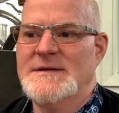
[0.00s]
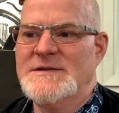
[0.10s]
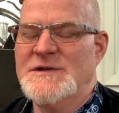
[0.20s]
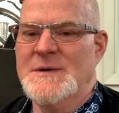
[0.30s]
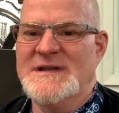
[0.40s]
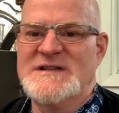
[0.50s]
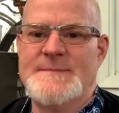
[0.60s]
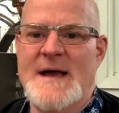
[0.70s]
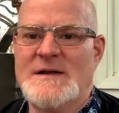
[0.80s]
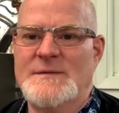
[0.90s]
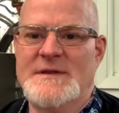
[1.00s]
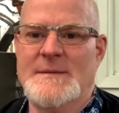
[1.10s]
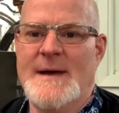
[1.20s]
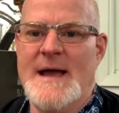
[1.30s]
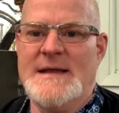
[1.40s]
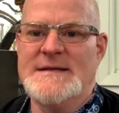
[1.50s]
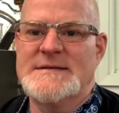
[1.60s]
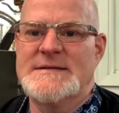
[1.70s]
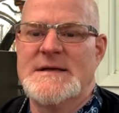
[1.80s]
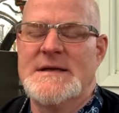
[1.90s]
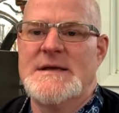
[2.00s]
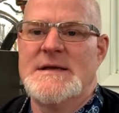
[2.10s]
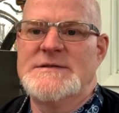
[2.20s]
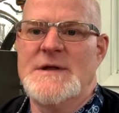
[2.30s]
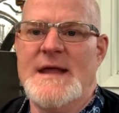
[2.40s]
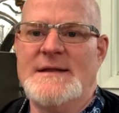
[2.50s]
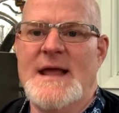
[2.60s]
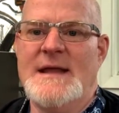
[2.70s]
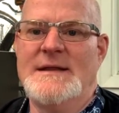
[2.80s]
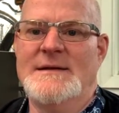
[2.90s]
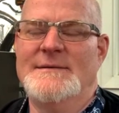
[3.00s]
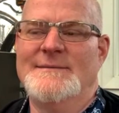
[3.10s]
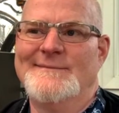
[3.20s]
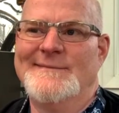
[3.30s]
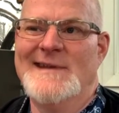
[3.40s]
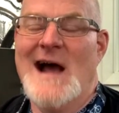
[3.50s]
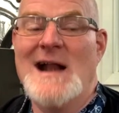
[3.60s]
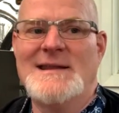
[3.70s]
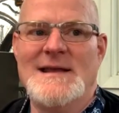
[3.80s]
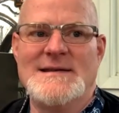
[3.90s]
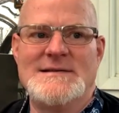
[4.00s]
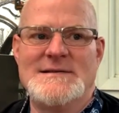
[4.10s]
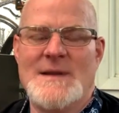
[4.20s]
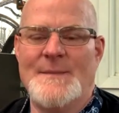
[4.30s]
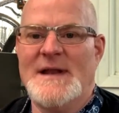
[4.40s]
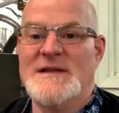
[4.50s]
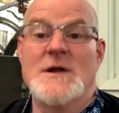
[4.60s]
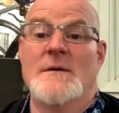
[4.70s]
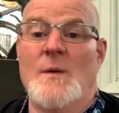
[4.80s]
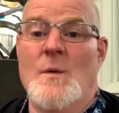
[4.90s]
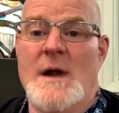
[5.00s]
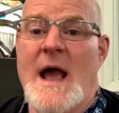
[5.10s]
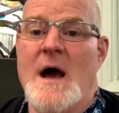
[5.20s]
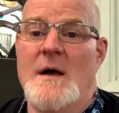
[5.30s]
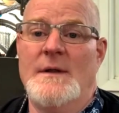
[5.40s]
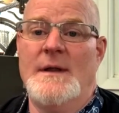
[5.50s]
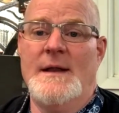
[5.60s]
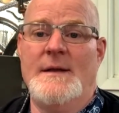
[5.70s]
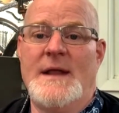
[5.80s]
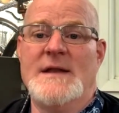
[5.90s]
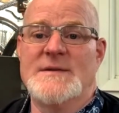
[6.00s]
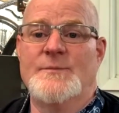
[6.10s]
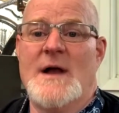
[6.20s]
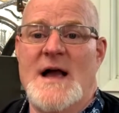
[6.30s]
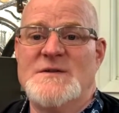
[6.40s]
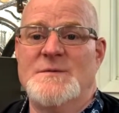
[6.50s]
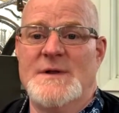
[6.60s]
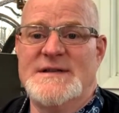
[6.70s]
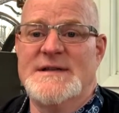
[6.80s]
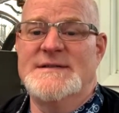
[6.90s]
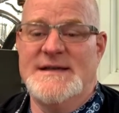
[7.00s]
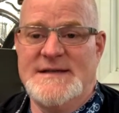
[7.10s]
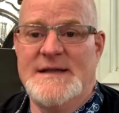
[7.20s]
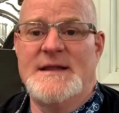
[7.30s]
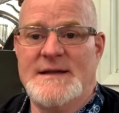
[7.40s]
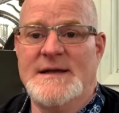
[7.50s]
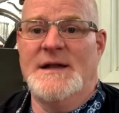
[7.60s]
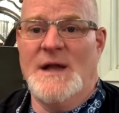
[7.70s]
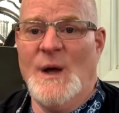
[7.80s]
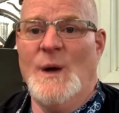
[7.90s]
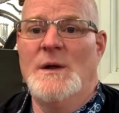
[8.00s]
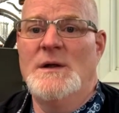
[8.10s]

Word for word: to expect with the bikes so that they can not get something that's already worn out and then get surprised with what it's going to take to get the thing to go.